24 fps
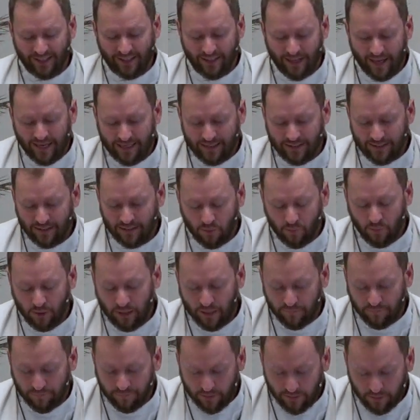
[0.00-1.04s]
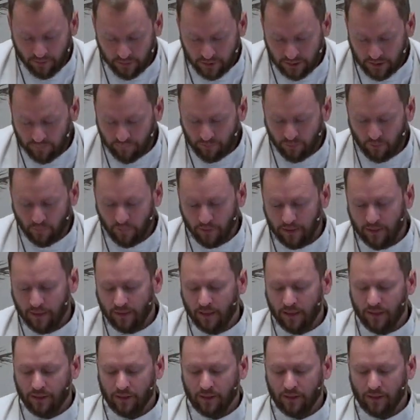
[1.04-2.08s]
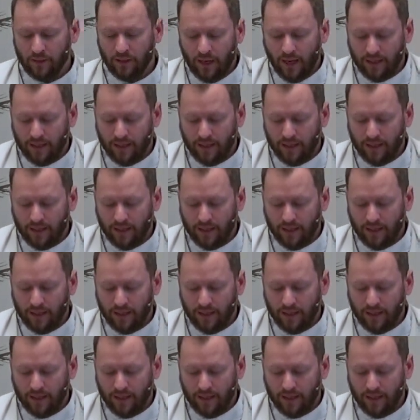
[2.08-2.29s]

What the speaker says: light, we have fellowship with one another,